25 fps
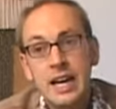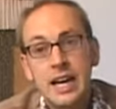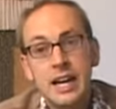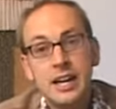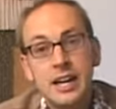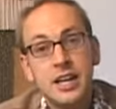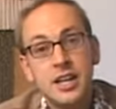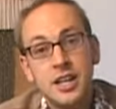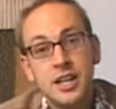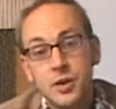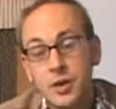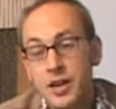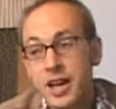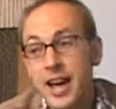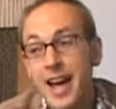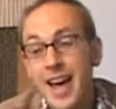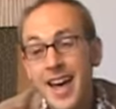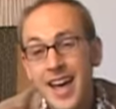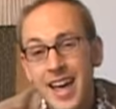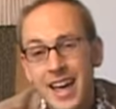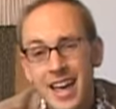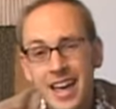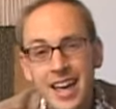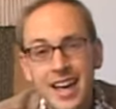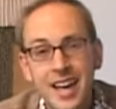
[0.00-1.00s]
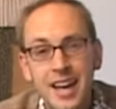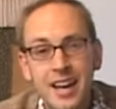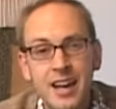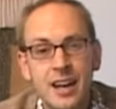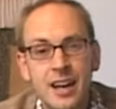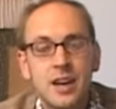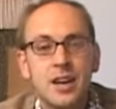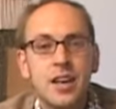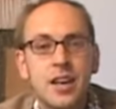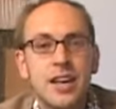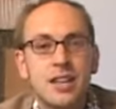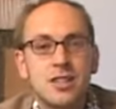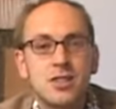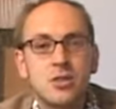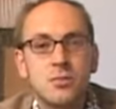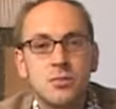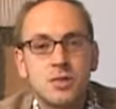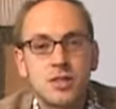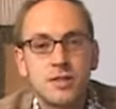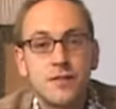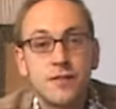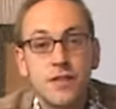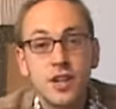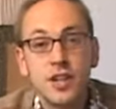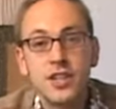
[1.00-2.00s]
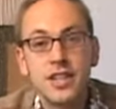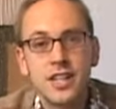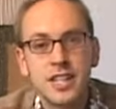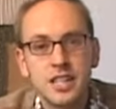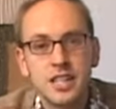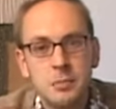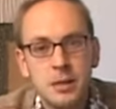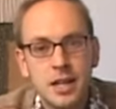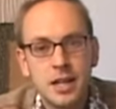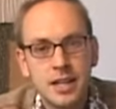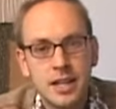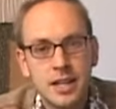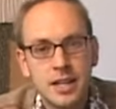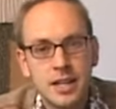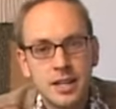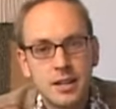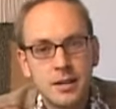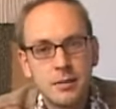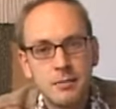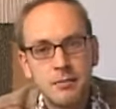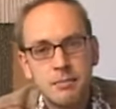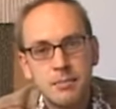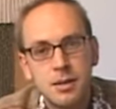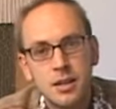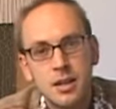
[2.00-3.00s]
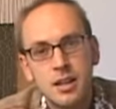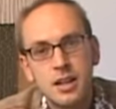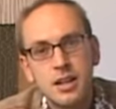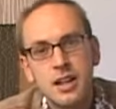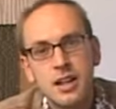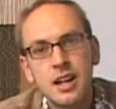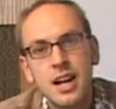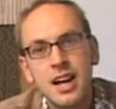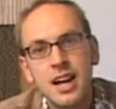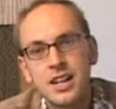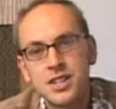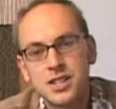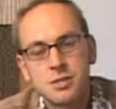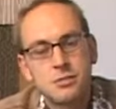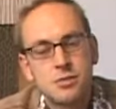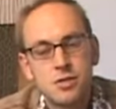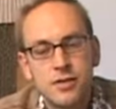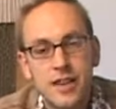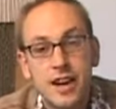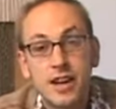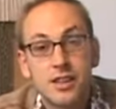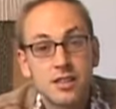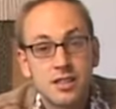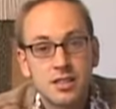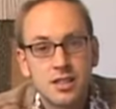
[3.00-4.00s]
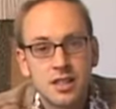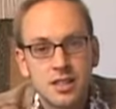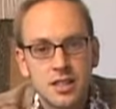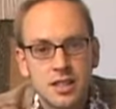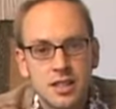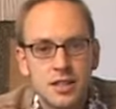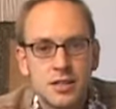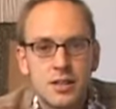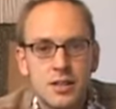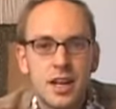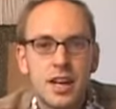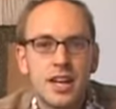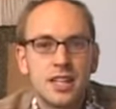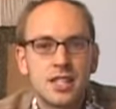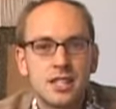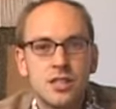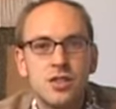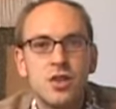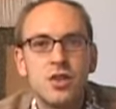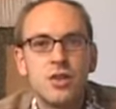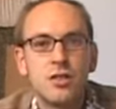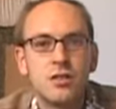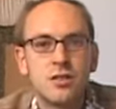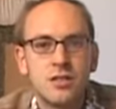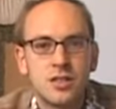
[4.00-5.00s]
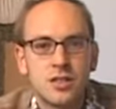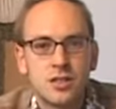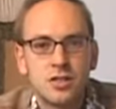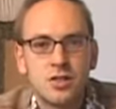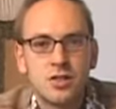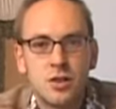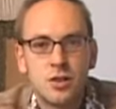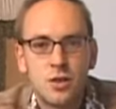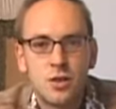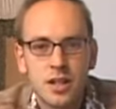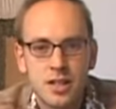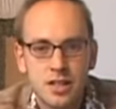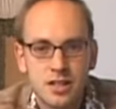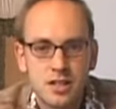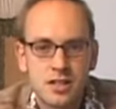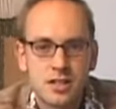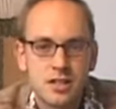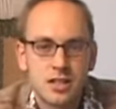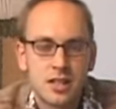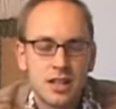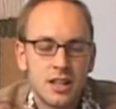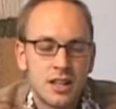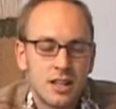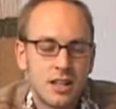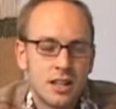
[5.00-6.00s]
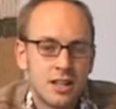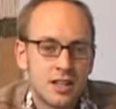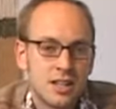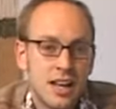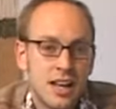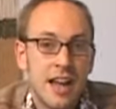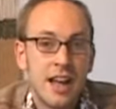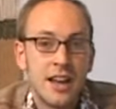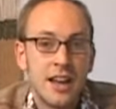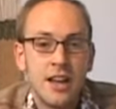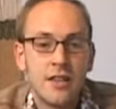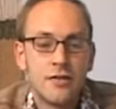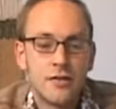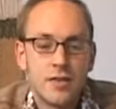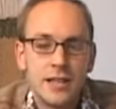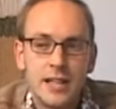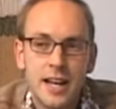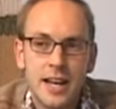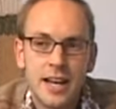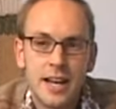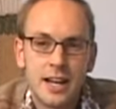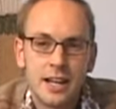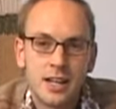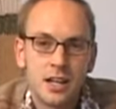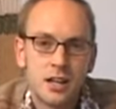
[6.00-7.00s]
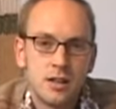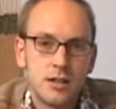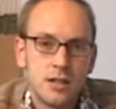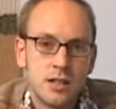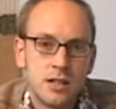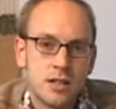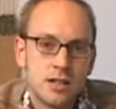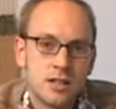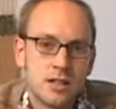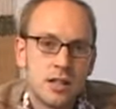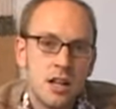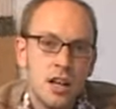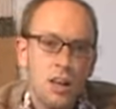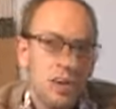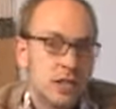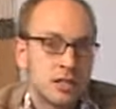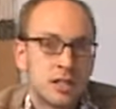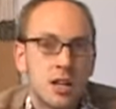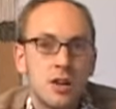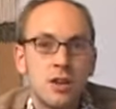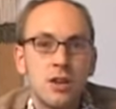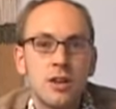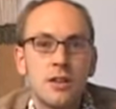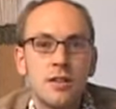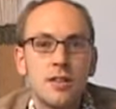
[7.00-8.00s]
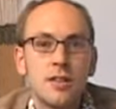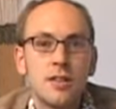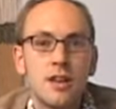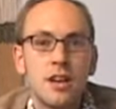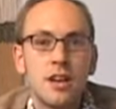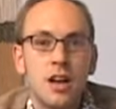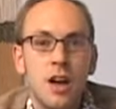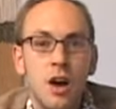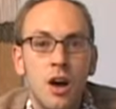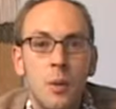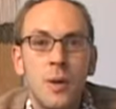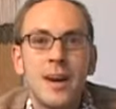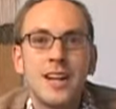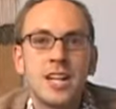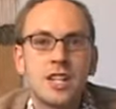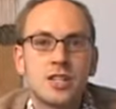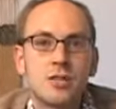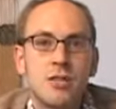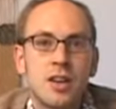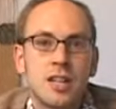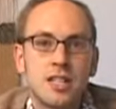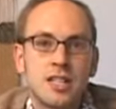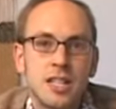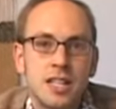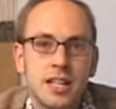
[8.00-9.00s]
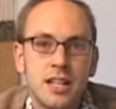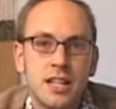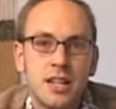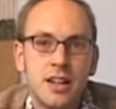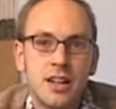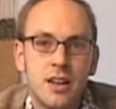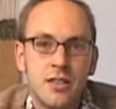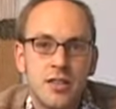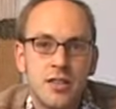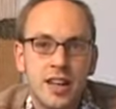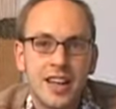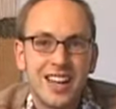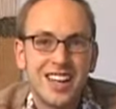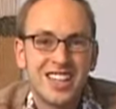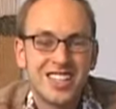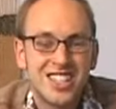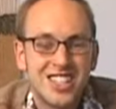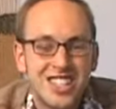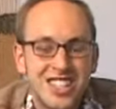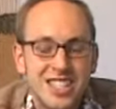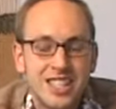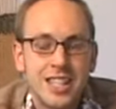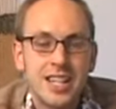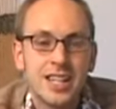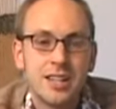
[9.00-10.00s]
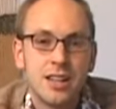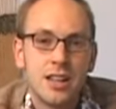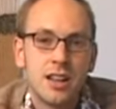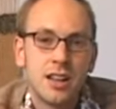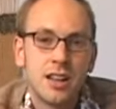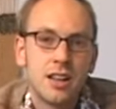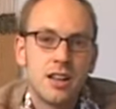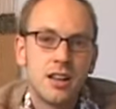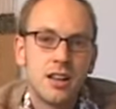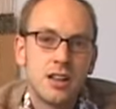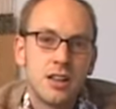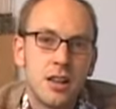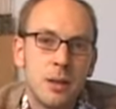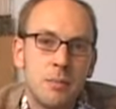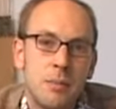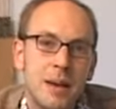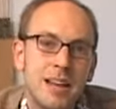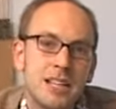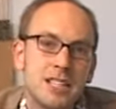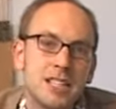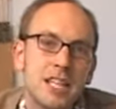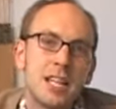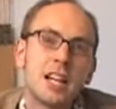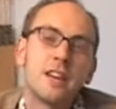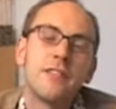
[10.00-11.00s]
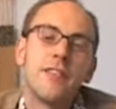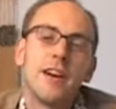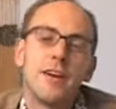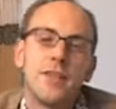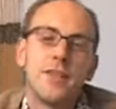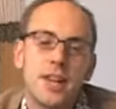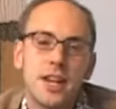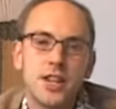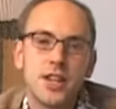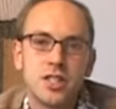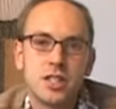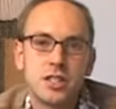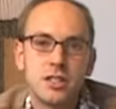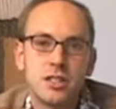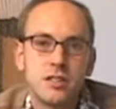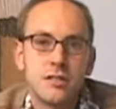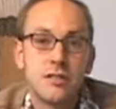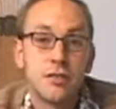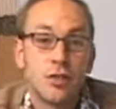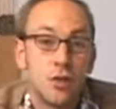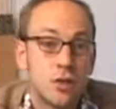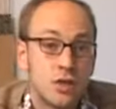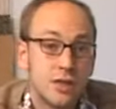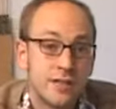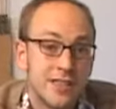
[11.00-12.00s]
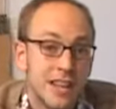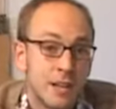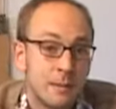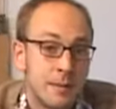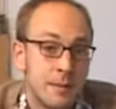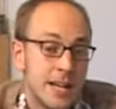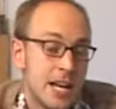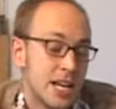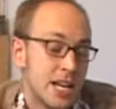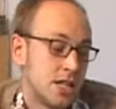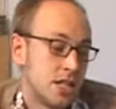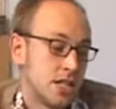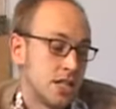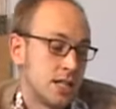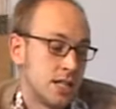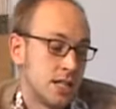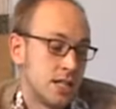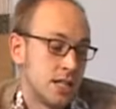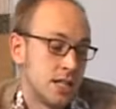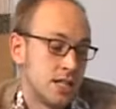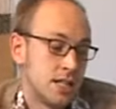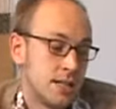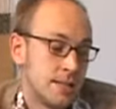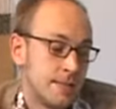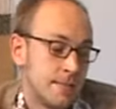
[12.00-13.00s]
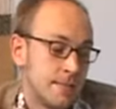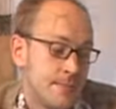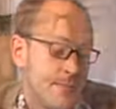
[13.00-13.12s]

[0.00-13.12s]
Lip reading: In the UK here, it's almost flooding the media, but as you move outside the UK, it's not quite as an everyday occurrence. So awareness raising, I think, is still a basic foundation for development agencies.